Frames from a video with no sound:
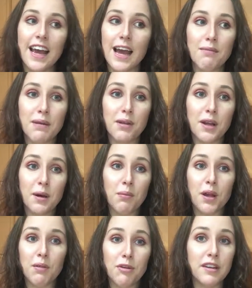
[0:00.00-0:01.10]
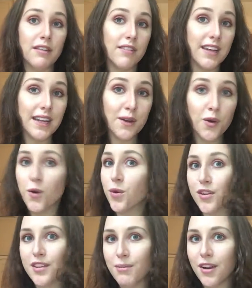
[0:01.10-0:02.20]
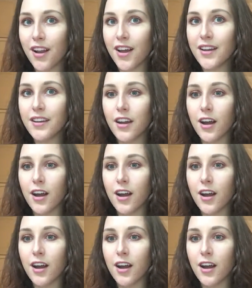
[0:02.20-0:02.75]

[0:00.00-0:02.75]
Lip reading: and maybe go and buy them on DVD or watch them online,